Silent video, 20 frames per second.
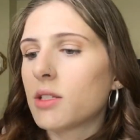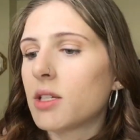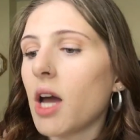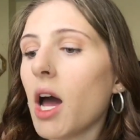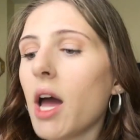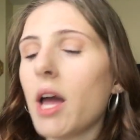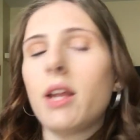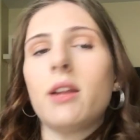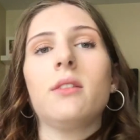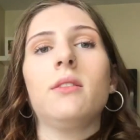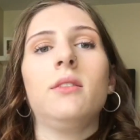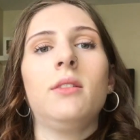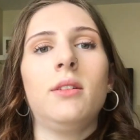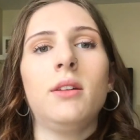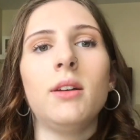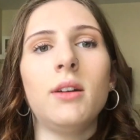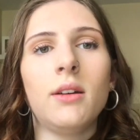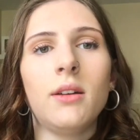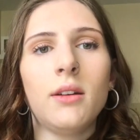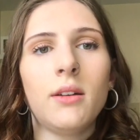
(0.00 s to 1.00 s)
Done.
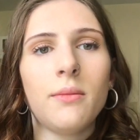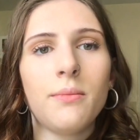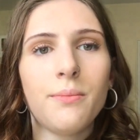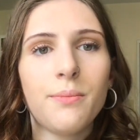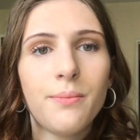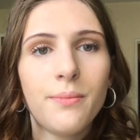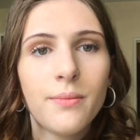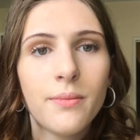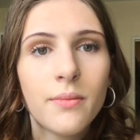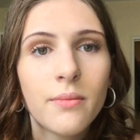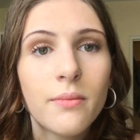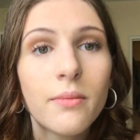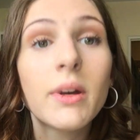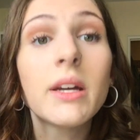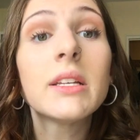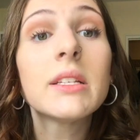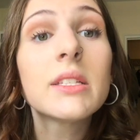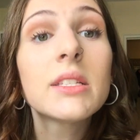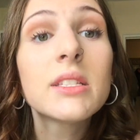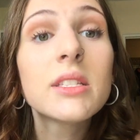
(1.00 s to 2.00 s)

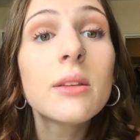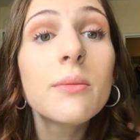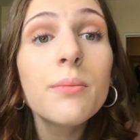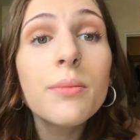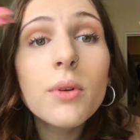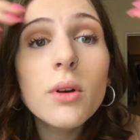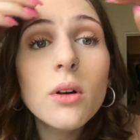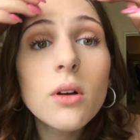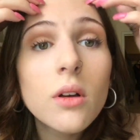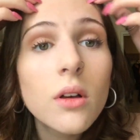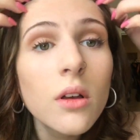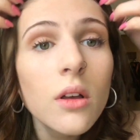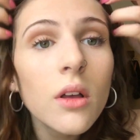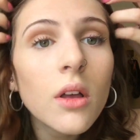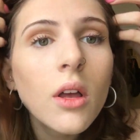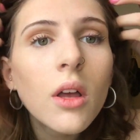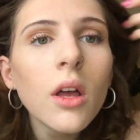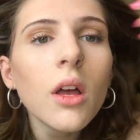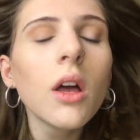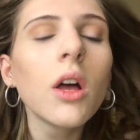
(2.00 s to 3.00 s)
My simple
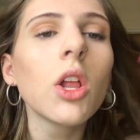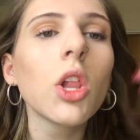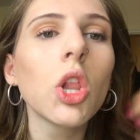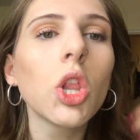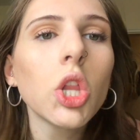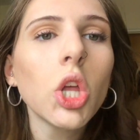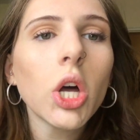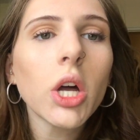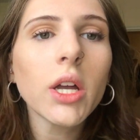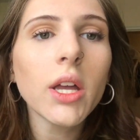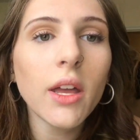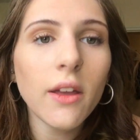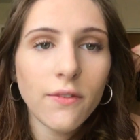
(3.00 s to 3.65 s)
look.